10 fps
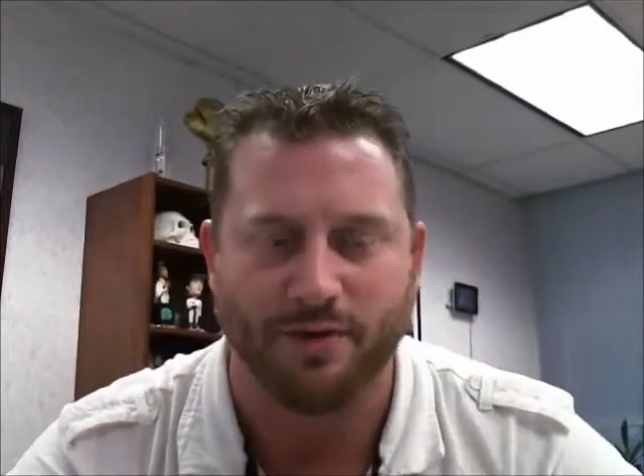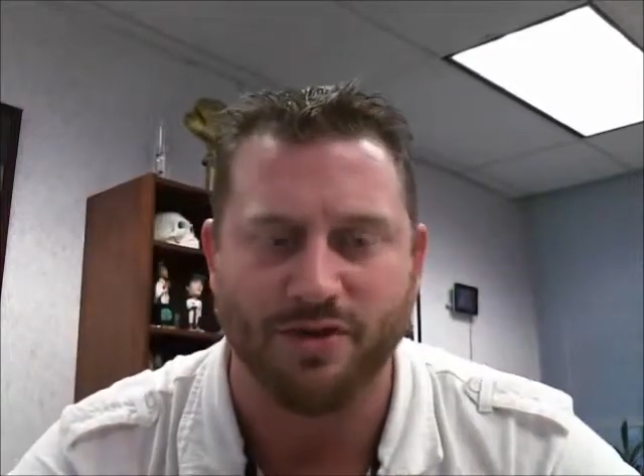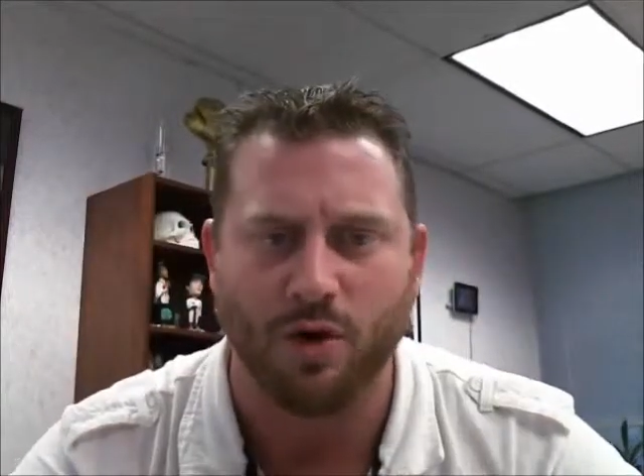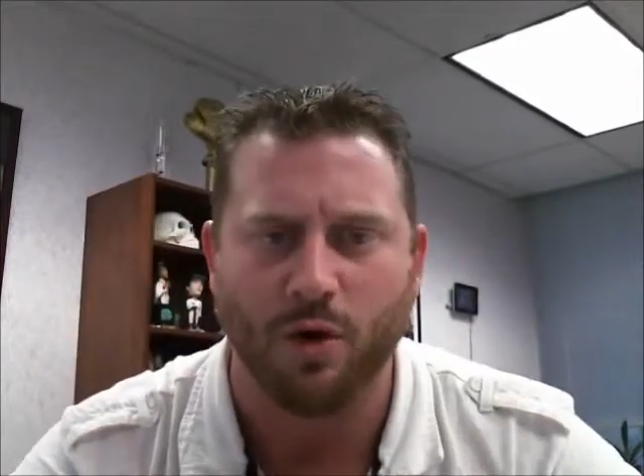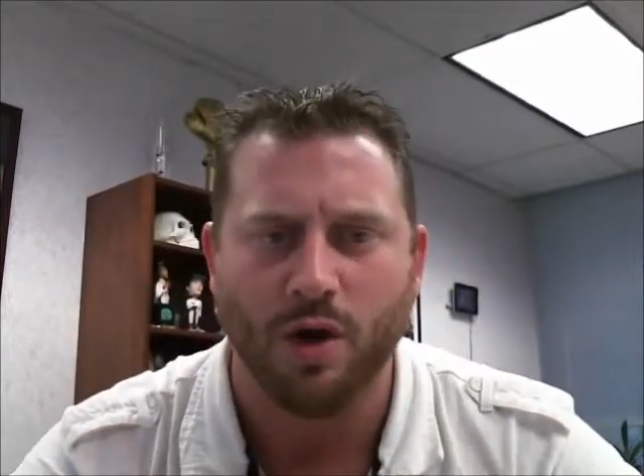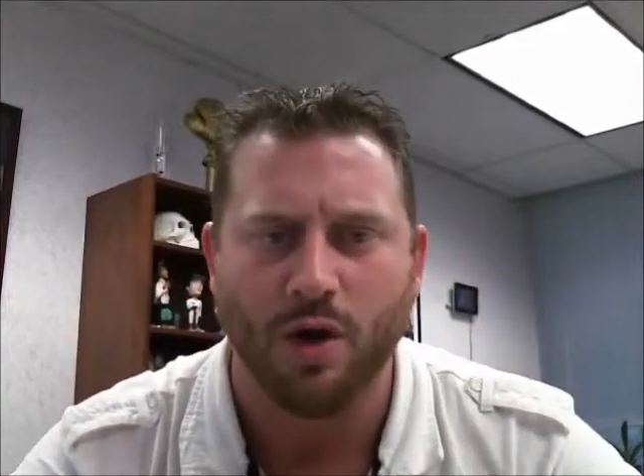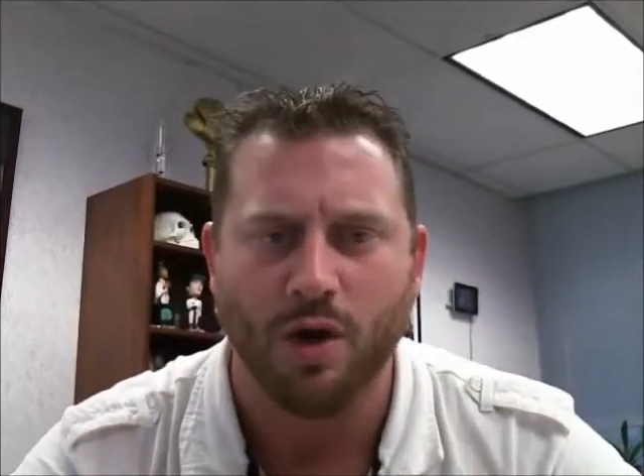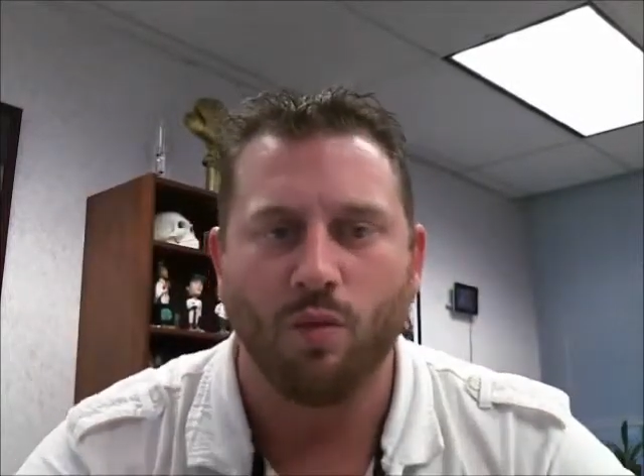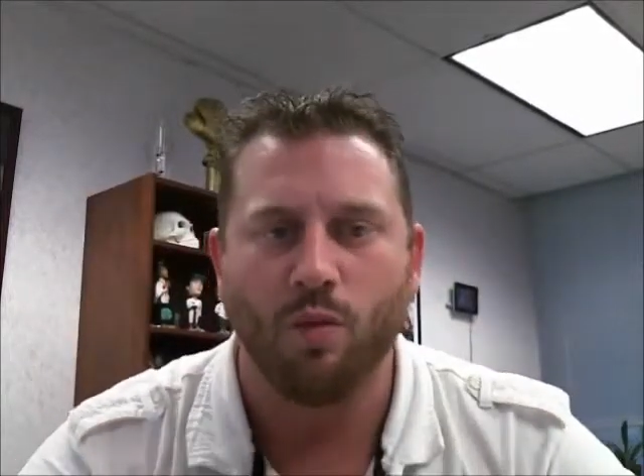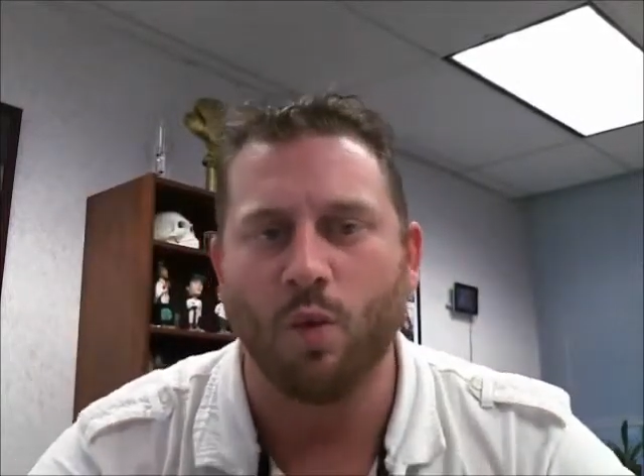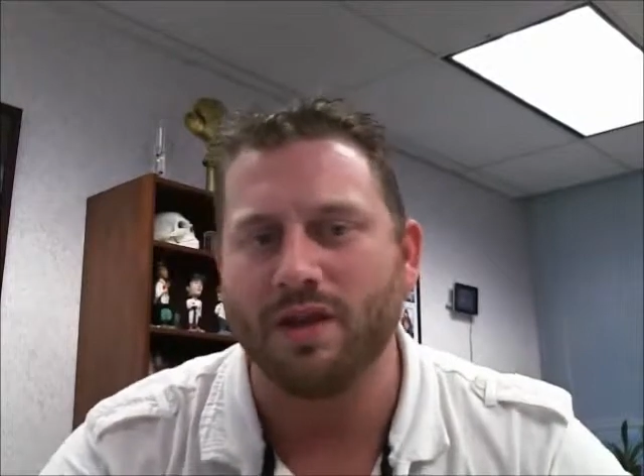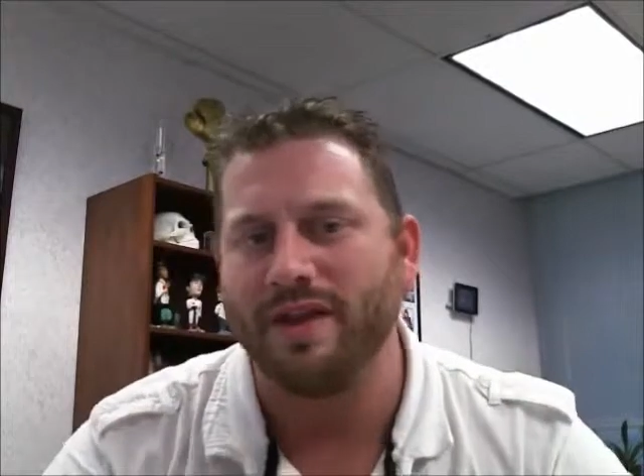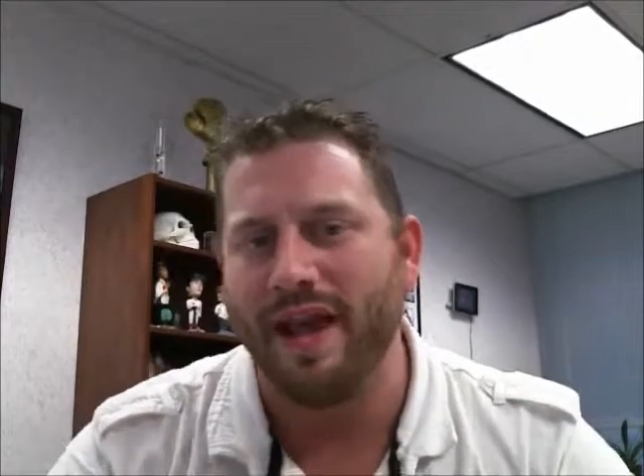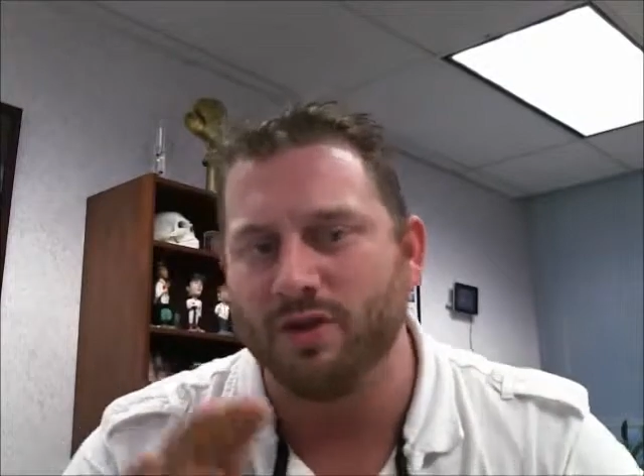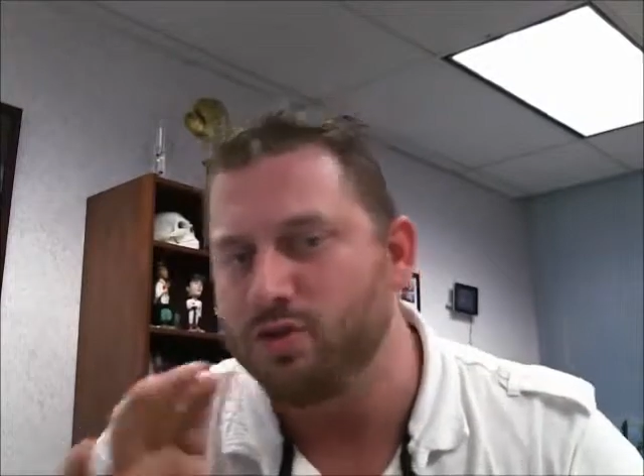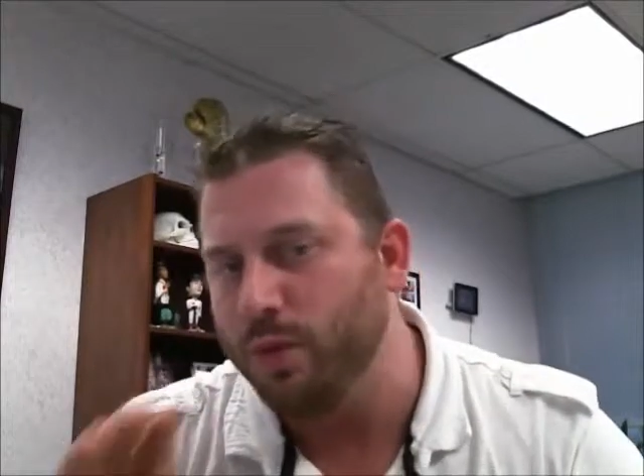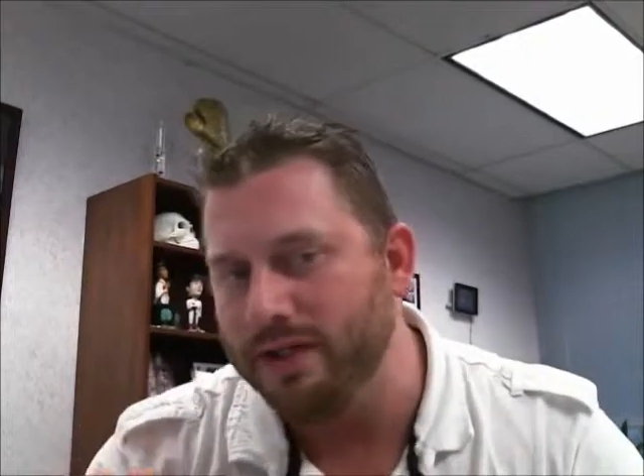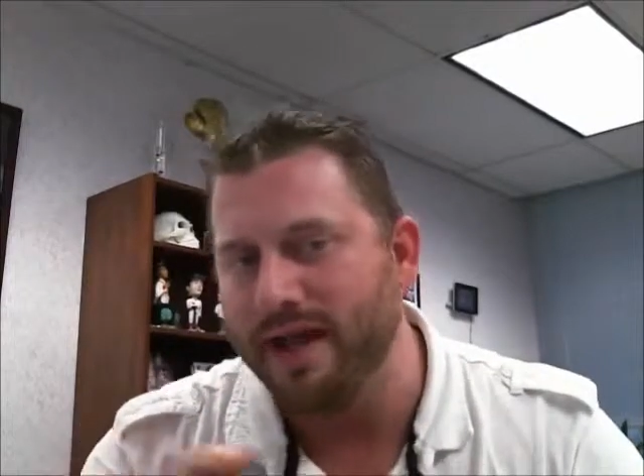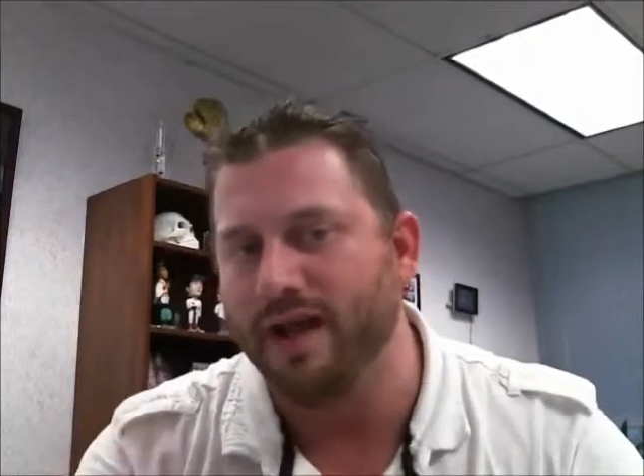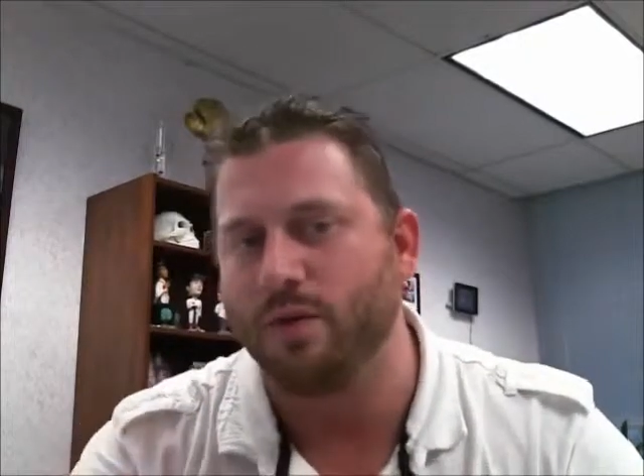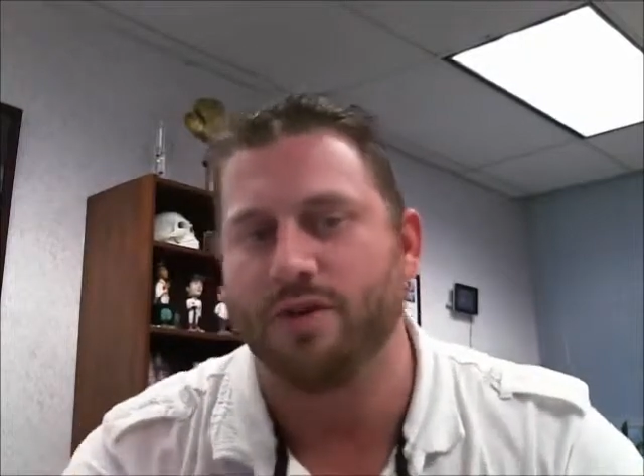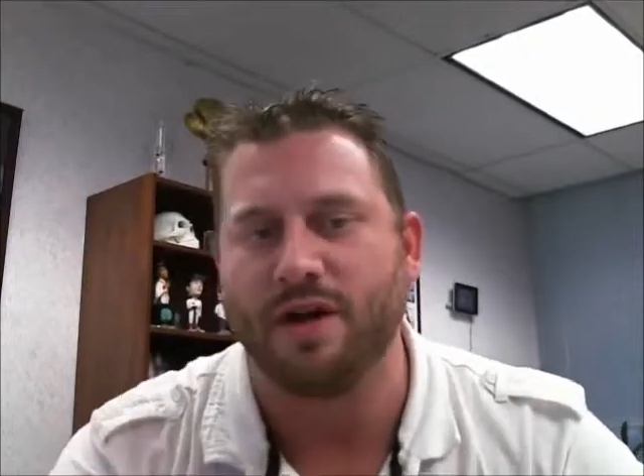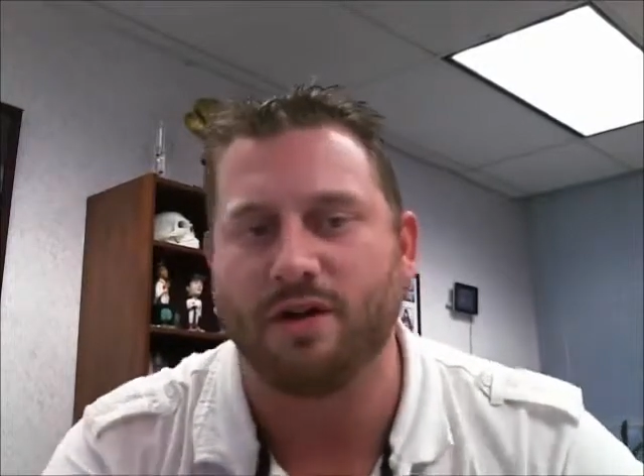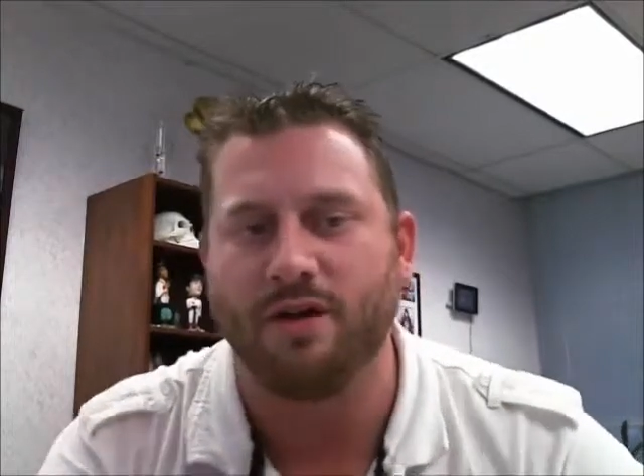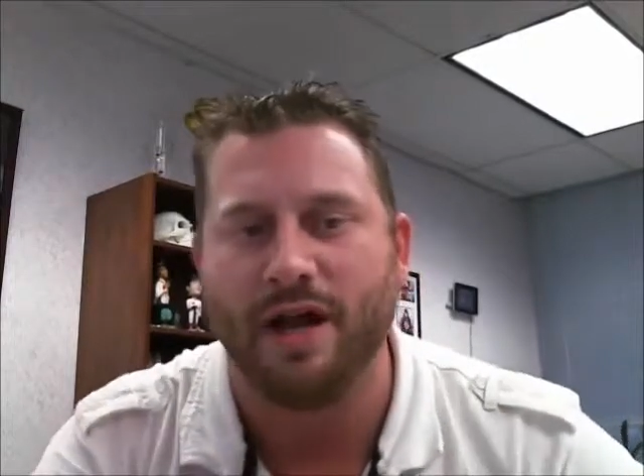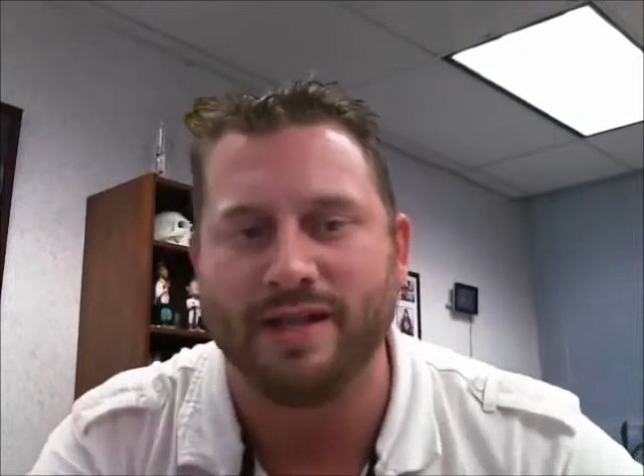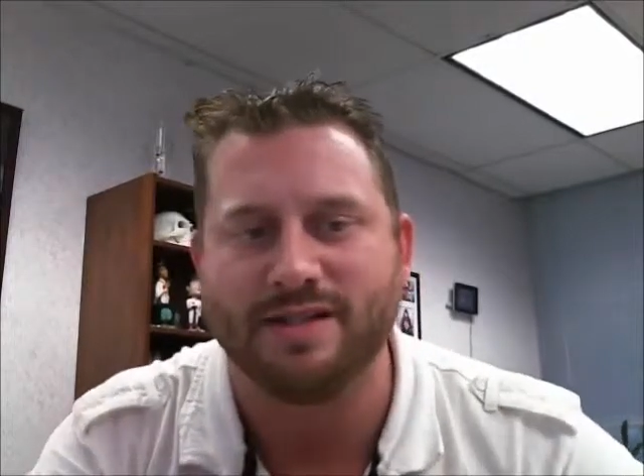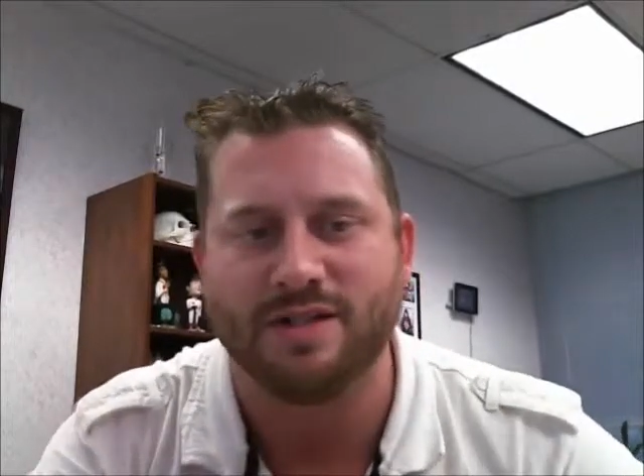So one of the angles we take with our clients,